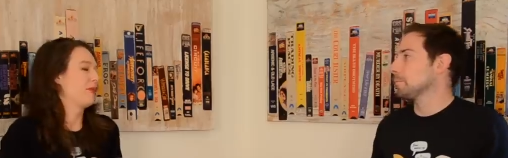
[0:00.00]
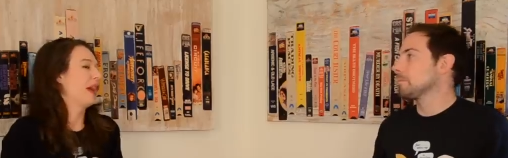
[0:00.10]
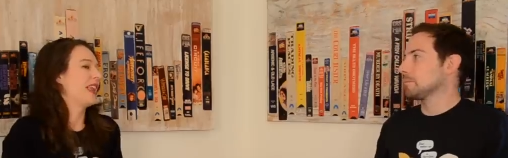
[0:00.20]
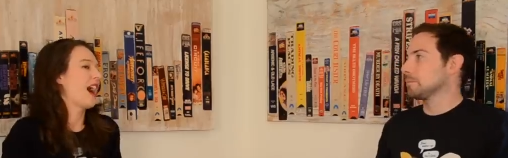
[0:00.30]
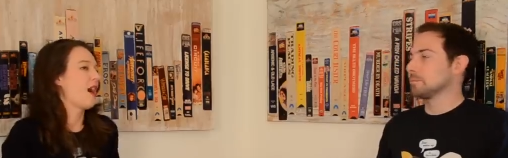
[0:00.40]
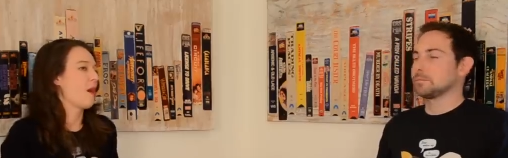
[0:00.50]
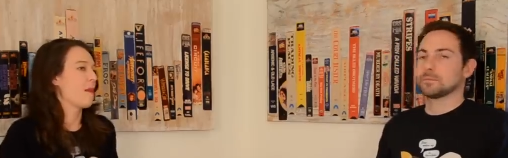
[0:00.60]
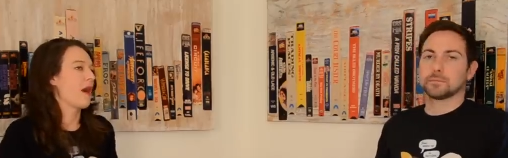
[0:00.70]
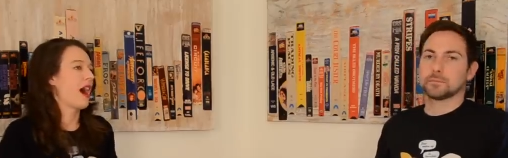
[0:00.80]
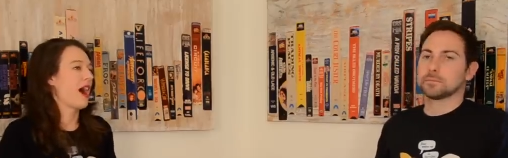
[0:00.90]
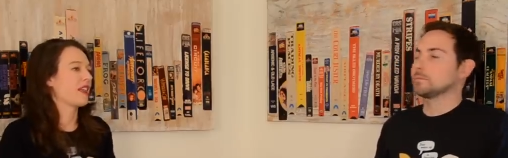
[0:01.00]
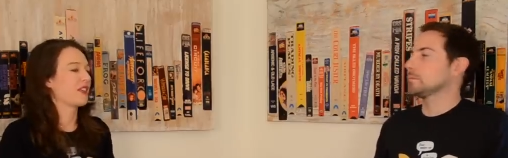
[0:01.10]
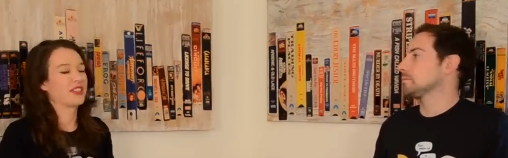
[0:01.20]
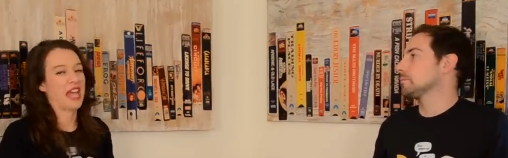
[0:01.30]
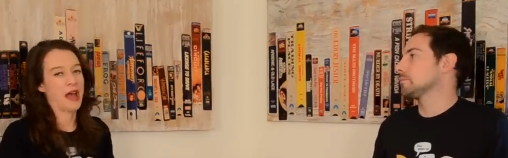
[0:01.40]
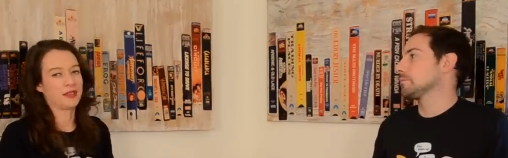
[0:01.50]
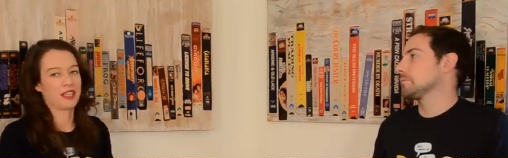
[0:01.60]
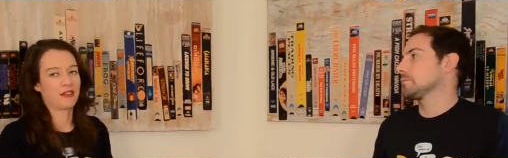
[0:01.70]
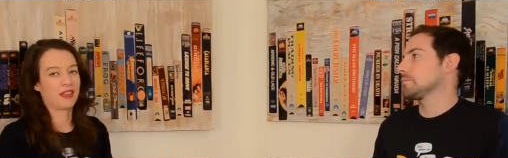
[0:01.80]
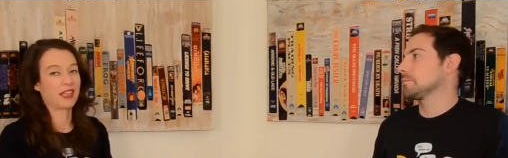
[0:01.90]
Speaker 1: but um, I thought this hat was
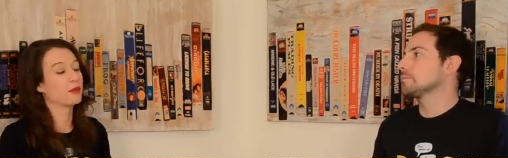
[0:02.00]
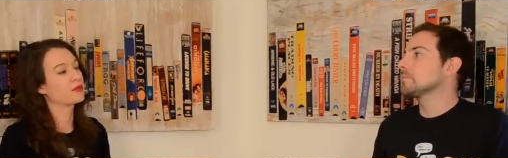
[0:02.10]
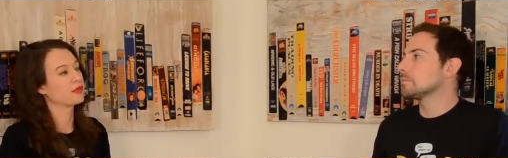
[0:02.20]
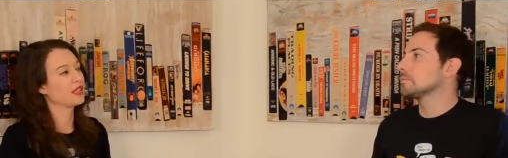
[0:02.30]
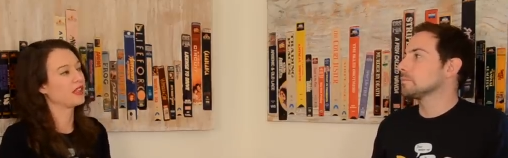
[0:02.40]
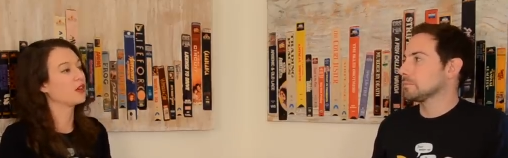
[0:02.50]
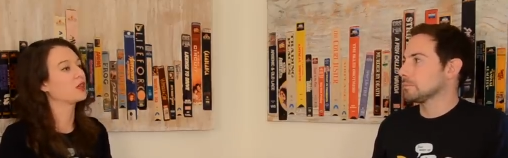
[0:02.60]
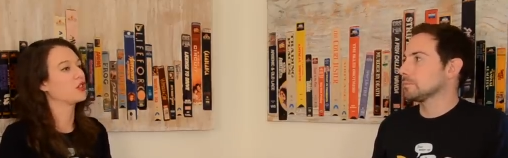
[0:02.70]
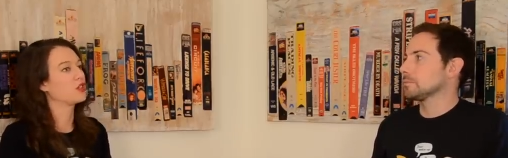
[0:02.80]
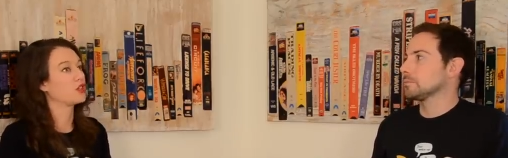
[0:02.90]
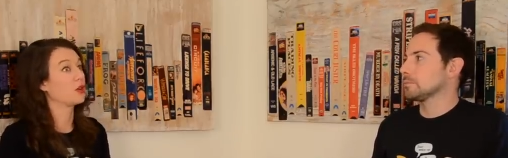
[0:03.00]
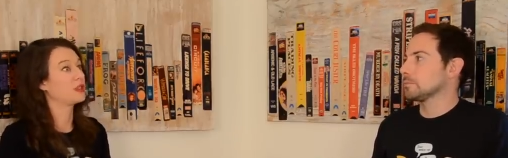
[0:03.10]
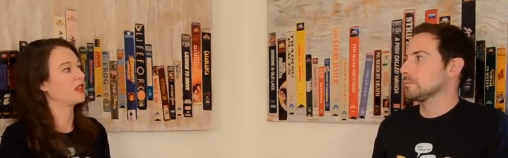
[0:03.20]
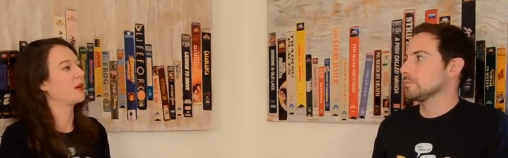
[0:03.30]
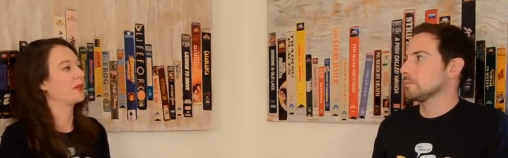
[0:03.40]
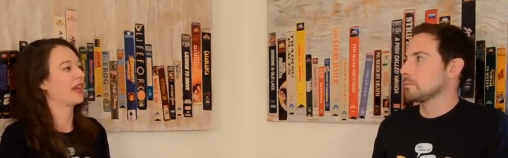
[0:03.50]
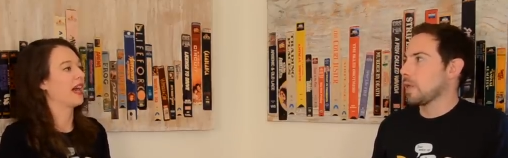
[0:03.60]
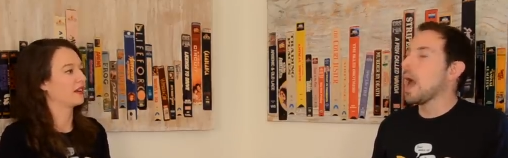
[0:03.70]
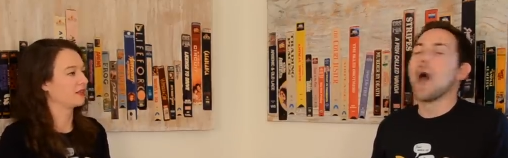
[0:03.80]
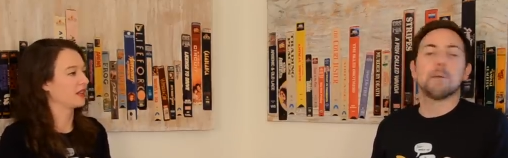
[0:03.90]
everything. It was really the only show stopping
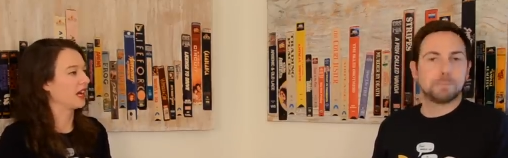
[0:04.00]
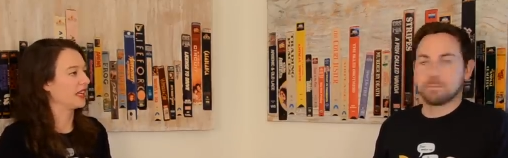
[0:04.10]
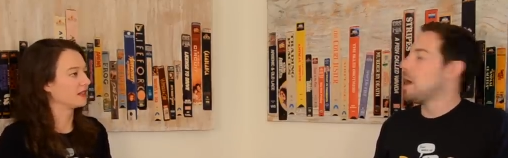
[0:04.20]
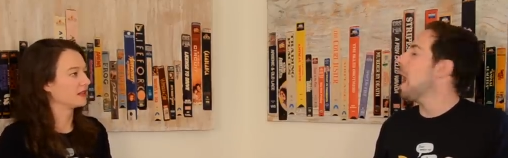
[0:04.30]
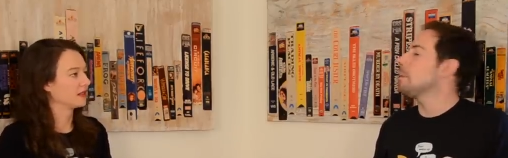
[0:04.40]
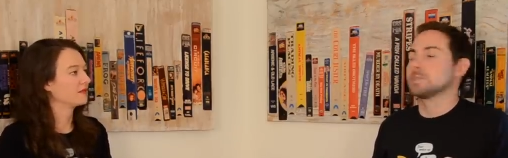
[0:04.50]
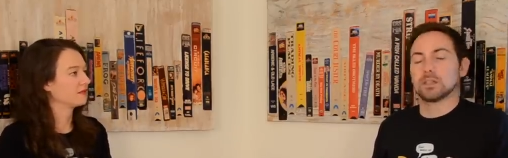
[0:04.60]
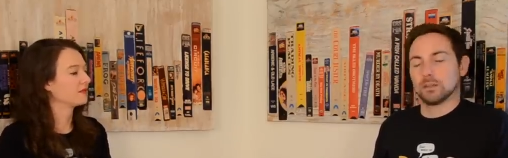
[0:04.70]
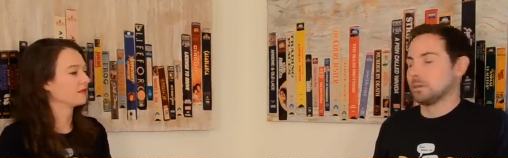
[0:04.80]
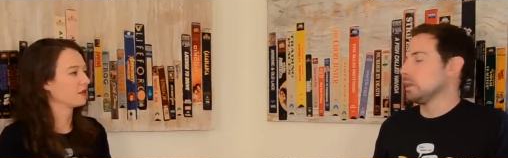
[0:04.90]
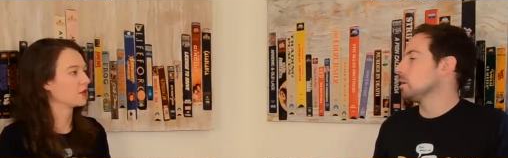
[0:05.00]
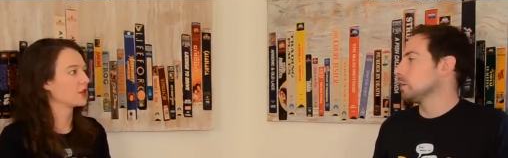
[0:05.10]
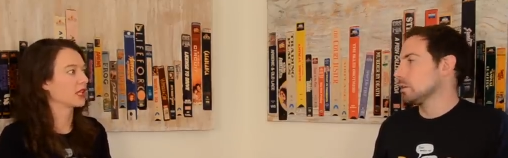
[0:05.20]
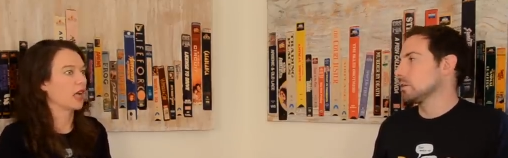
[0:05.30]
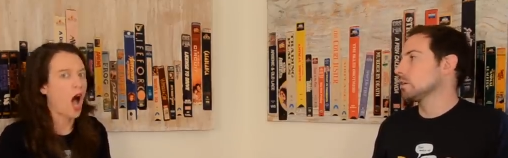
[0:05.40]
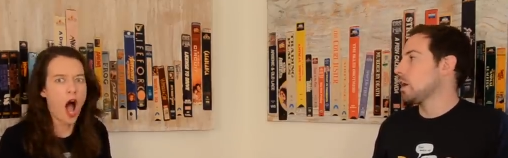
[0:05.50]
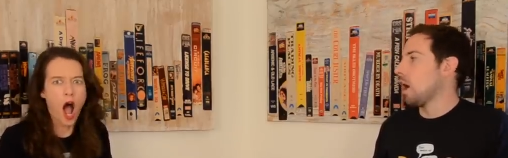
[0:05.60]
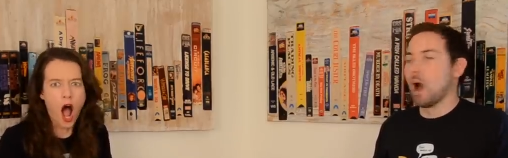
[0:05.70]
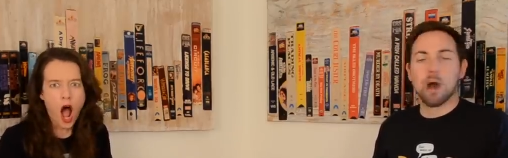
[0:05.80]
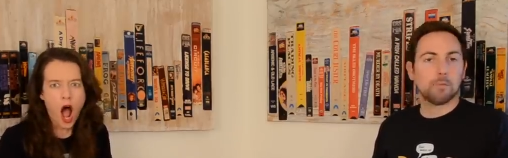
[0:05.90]
hat of Ab the night.
Speaker 2: Absolutely. We're just like,
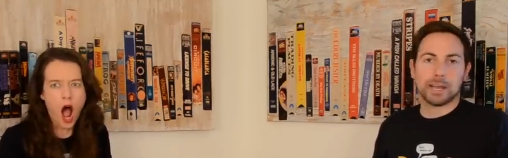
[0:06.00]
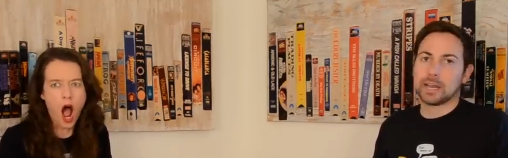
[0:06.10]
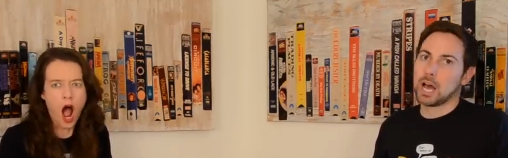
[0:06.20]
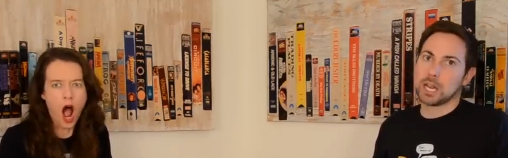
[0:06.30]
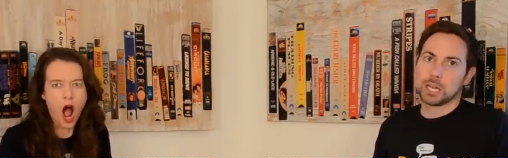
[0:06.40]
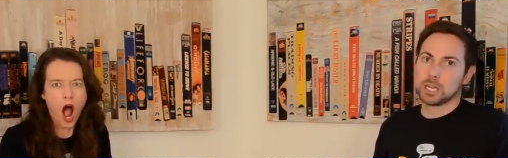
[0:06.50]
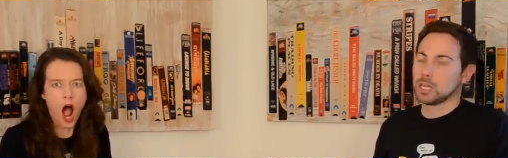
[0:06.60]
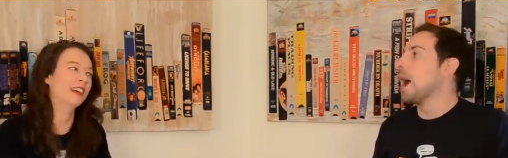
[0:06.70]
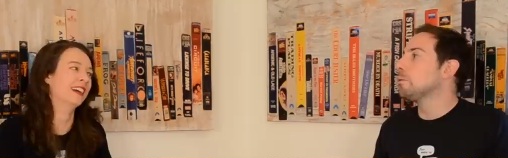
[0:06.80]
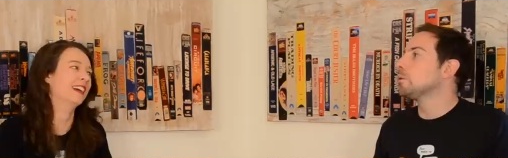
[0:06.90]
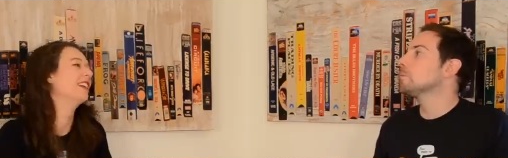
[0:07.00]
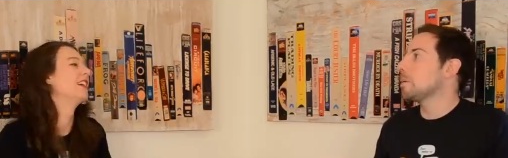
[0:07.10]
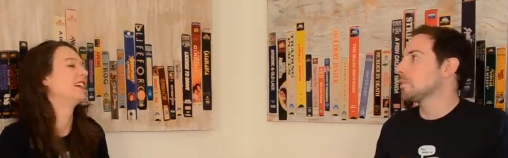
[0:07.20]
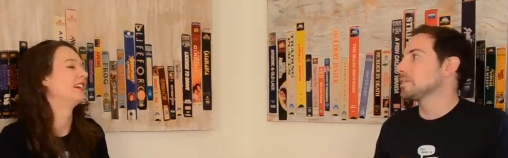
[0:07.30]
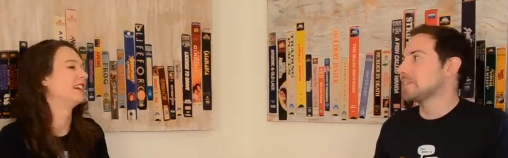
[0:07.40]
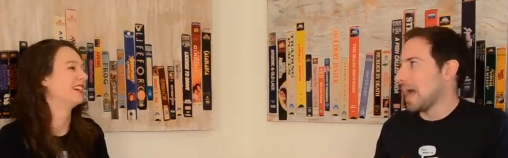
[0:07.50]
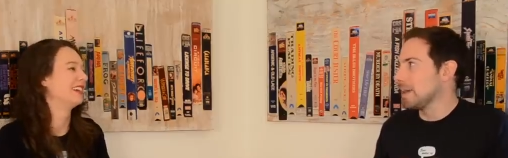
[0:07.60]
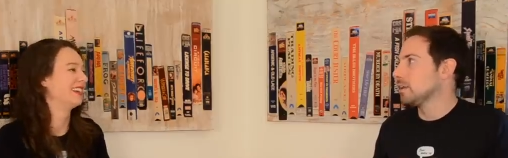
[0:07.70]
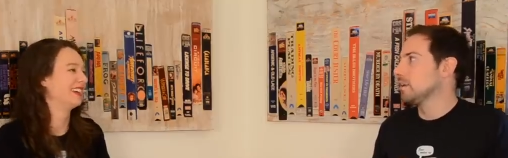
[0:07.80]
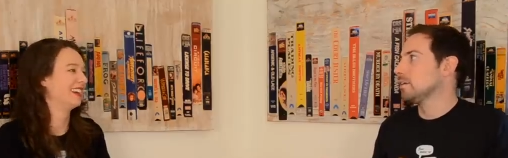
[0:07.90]
oh my god. I will remember this
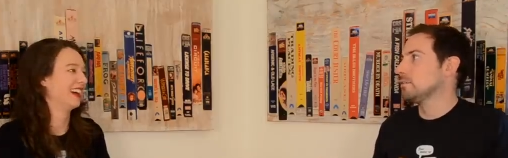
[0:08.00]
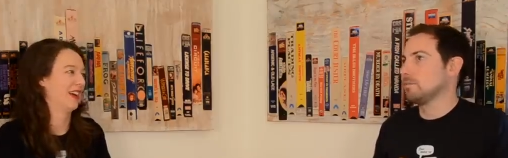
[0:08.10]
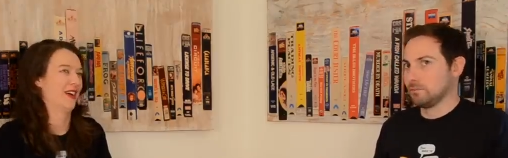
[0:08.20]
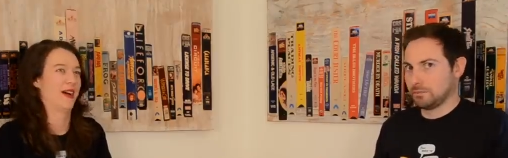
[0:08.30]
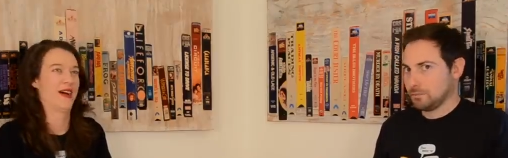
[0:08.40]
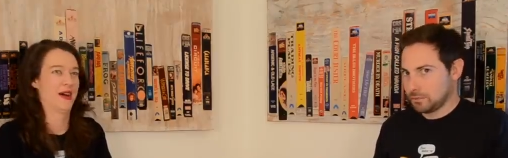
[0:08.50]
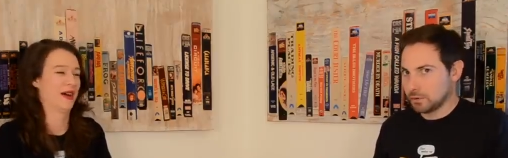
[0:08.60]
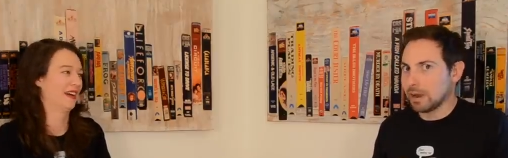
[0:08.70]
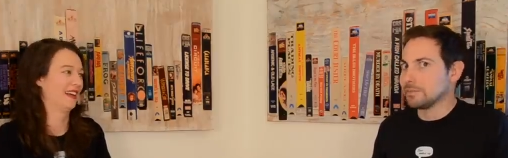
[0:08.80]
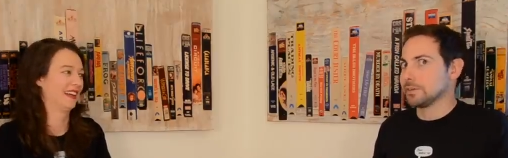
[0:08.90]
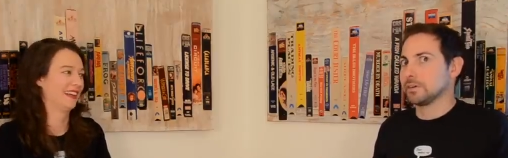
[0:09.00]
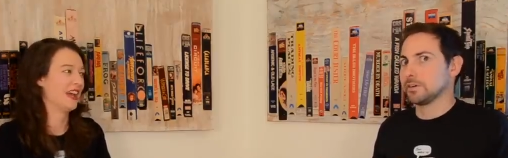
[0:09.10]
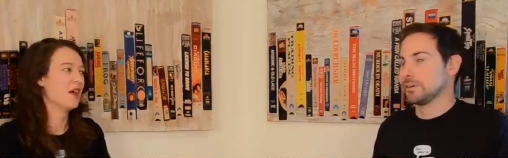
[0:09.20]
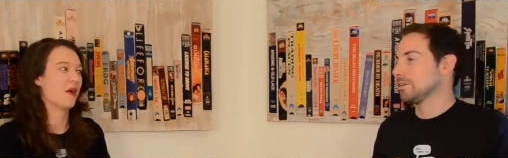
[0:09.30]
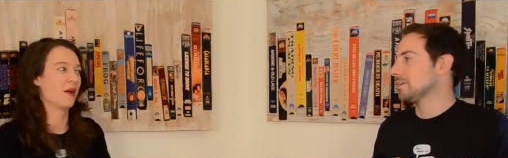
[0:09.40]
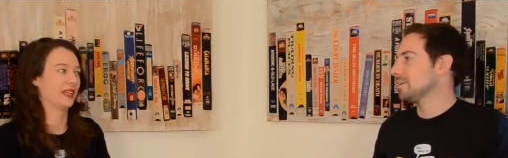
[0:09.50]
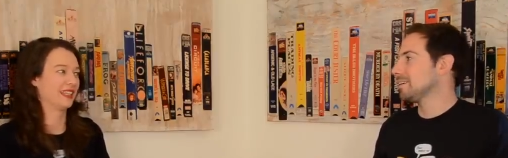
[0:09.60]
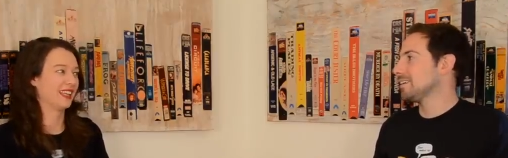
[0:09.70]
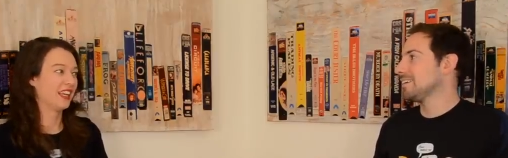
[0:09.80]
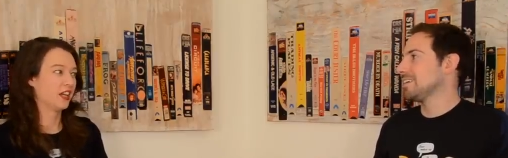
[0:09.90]
hat forever.
Speaker 1: I mean,